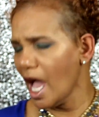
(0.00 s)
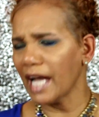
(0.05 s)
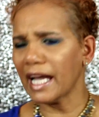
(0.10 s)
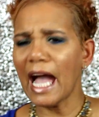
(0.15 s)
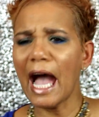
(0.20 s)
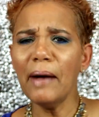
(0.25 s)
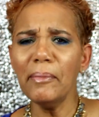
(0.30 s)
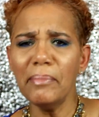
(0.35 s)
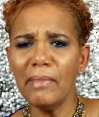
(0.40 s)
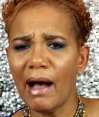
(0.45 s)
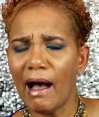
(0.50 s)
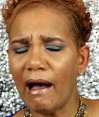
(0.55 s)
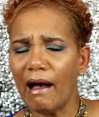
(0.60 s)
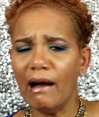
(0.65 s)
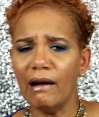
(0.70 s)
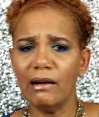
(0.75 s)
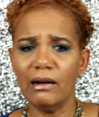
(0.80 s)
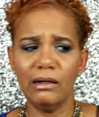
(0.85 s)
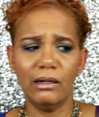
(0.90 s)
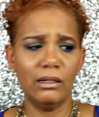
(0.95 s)
got
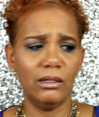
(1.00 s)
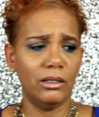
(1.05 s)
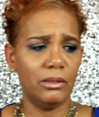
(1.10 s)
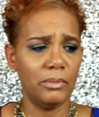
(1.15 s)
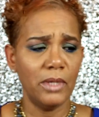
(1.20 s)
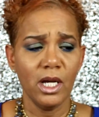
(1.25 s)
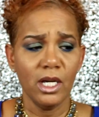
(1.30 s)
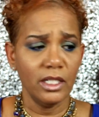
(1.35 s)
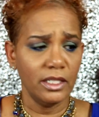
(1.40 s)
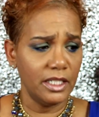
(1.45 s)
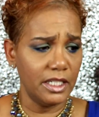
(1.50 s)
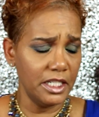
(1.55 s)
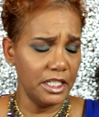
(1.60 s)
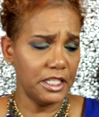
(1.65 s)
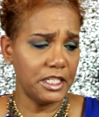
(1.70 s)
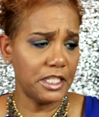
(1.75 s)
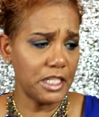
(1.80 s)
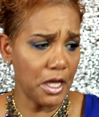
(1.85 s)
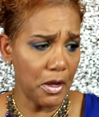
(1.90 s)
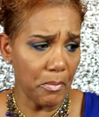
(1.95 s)
my
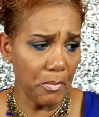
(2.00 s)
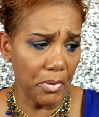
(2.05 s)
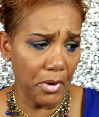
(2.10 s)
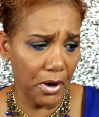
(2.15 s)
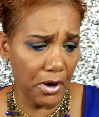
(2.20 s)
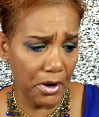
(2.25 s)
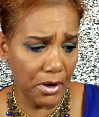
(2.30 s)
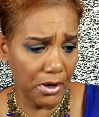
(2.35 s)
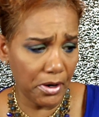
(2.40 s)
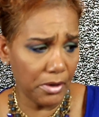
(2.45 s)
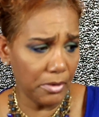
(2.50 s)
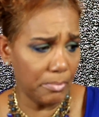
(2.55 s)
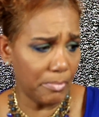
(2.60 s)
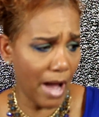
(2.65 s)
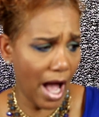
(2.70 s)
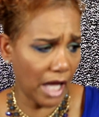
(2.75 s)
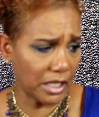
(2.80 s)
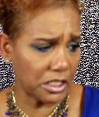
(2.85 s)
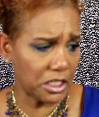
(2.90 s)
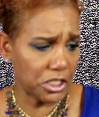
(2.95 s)
December
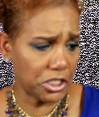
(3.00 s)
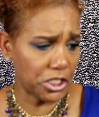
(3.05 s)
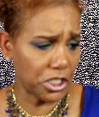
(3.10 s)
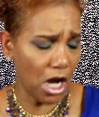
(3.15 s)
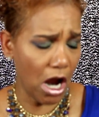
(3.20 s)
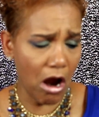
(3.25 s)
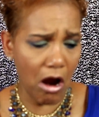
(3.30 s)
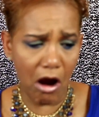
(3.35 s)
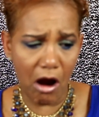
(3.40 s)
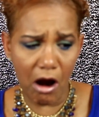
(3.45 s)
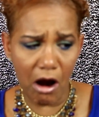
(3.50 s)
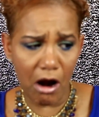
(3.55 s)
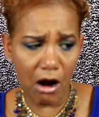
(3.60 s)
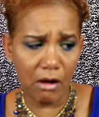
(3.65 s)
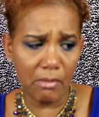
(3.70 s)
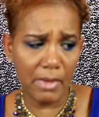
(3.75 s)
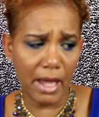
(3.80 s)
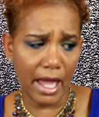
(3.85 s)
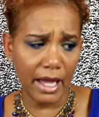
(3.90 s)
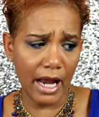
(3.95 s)

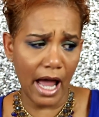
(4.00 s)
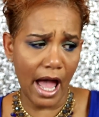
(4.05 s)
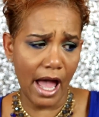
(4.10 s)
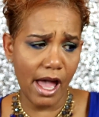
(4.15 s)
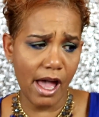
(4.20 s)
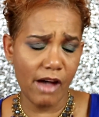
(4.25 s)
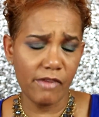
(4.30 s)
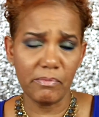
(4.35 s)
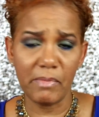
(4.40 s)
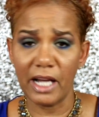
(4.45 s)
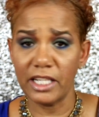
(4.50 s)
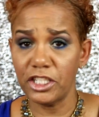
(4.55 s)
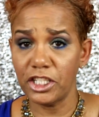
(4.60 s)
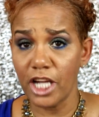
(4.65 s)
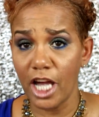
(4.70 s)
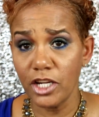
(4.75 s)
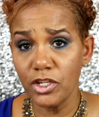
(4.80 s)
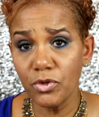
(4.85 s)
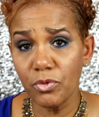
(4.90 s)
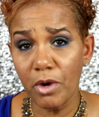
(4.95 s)
Boxycharm, and I have my
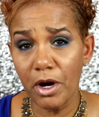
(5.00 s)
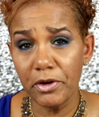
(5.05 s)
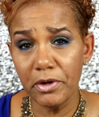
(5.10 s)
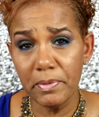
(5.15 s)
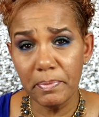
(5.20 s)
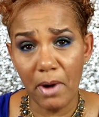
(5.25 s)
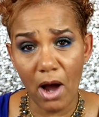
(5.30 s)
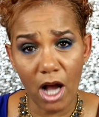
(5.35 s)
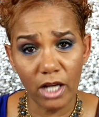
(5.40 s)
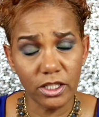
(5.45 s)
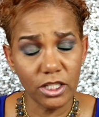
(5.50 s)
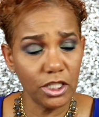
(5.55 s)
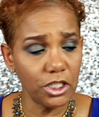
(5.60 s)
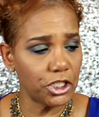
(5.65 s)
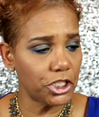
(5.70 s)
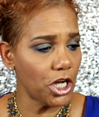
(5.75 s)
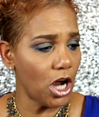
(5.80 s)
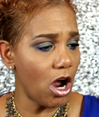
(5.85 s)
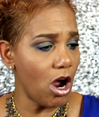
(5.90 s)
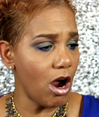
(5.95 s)
January
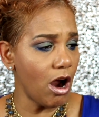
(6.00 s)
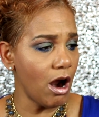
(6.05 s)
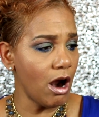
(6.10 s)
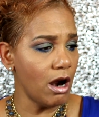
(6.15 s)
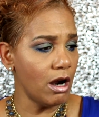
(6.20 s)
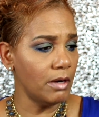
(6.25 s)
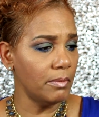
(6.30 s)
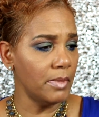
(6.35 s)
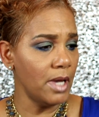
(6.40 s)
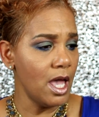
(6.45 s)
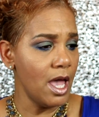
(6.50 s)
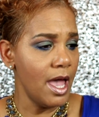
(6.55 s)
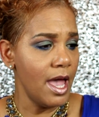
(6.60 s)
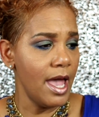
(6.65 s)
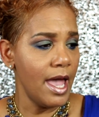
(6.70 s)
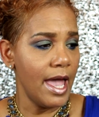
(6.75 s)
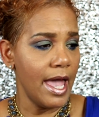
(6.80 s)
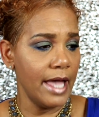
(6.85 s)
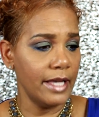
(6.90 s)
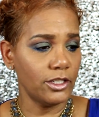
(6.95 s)
Boxycharm,
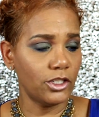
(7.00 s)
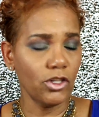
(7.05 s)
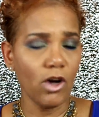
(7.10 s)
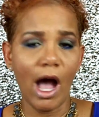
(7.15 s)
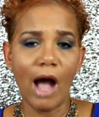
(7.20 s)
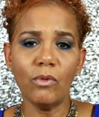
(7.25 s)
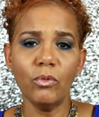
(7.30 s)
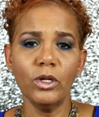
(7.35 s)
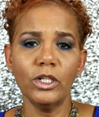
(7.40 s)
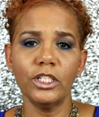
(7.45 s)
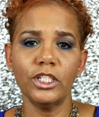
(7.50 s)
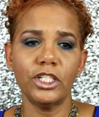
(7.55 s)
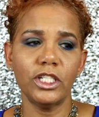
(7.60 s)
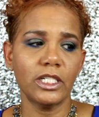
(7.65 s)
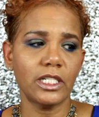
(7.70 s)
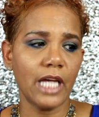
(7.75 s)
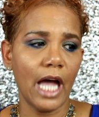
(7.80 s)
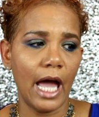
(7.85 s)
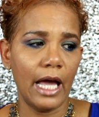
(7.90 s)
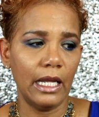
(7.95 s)
and so I want to
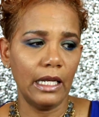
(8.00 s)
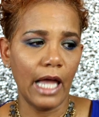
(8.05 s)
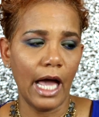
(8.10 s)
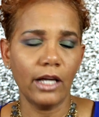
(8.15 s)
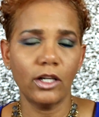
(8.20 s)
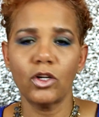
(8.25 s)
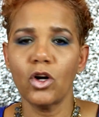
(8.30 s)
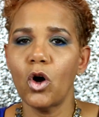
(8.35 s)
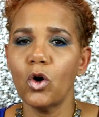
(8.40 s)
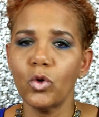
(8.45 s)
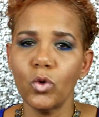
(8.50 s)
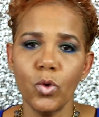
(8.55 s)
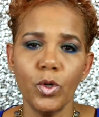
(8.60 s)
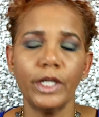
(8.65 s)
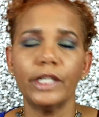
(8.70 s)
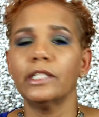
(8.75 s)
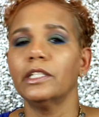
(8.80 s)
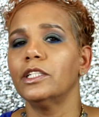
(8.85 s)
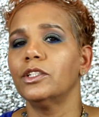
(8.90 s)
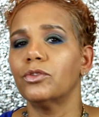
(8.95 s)
just kind of like go
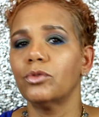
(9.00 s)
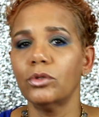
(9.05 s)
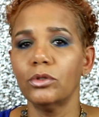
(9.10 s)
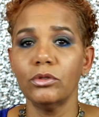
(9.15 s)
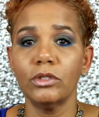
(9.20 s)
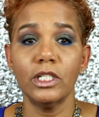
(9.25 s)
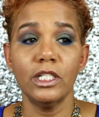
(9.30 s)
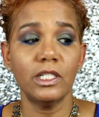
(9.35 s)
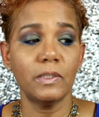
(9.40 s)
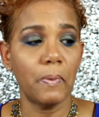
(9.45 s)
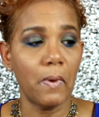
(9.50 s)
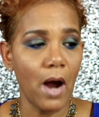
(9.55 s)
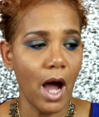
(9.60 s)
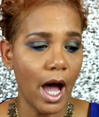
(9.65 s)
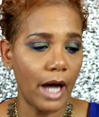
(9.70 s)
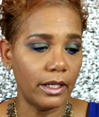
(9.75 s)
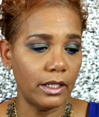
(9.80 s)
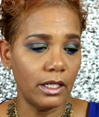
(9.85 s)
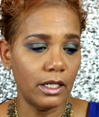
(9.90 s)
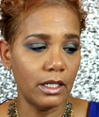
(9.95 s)
quickly through these
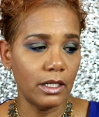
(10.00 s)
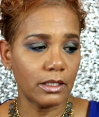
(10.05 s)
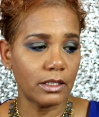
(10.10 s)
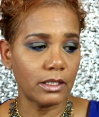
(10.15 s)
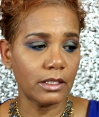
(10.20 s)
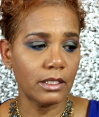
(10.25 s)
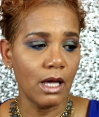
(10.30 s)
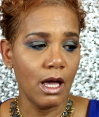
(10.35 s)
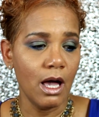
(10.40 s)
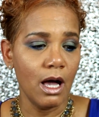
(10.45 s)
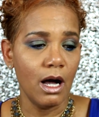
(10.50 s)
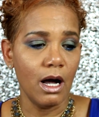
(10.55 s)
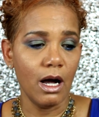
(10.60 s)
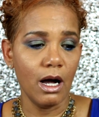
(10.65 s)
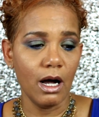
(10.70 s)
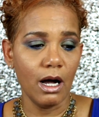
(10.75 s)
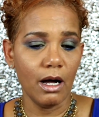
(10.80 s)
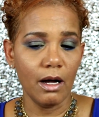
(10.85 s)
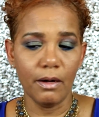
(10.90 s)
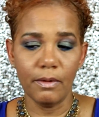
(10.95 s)
products.
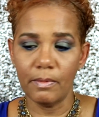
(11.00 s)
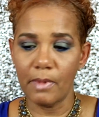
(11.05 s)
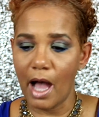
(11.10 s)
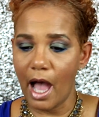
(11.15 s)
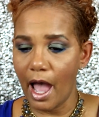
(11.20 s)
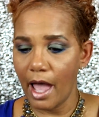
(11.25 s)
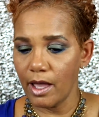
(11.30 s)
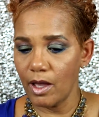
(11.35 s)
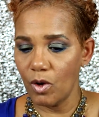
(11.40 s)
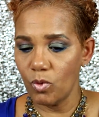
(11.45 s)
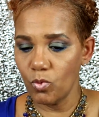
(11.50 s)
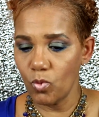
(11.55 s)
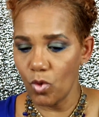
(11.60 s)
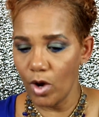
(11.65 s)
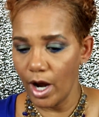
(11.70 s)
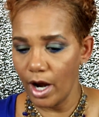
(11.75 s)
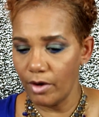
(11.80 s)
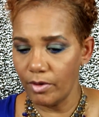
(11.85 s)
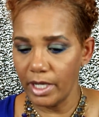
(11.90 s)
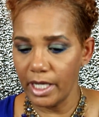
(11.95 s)
I am
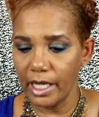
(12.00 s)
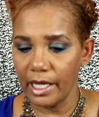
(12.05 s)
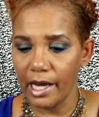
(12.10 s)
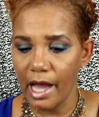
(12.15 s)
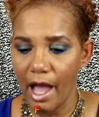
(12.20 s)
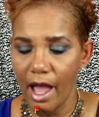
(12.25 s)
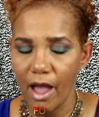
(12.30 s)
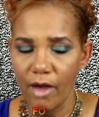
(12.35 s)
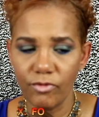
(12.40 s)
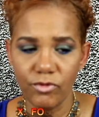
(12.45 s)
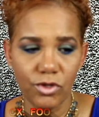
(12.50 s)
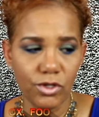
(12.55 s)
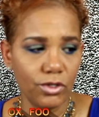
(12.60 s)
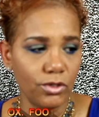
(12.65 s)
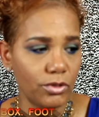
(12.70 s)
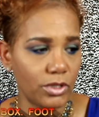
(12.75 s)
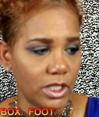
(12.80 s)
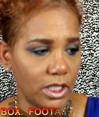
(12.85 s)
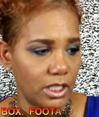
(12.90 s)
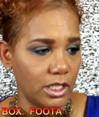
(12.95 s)
wearing and I have used the